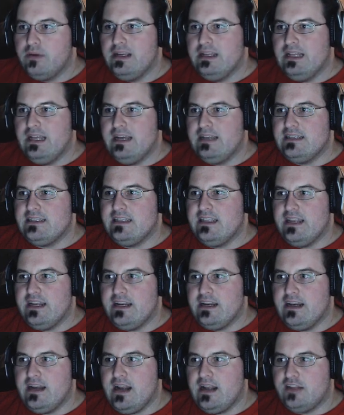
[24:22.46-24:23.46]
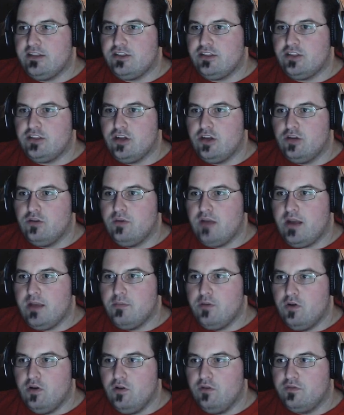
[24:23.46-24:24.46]
Realizing that it had not stirred when
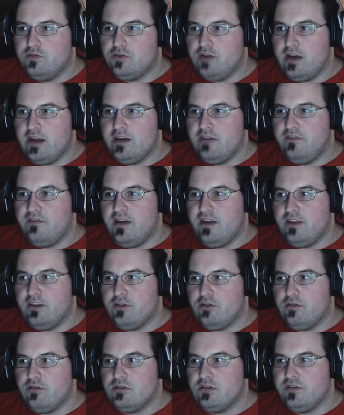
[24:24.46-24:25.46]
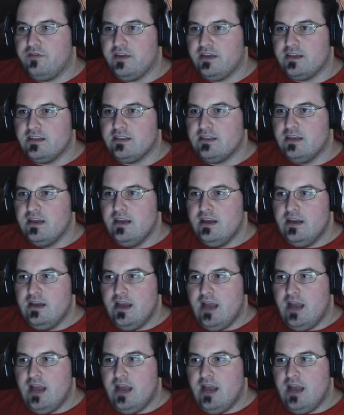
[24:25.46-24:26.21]
I moved, trying to find the crucifix,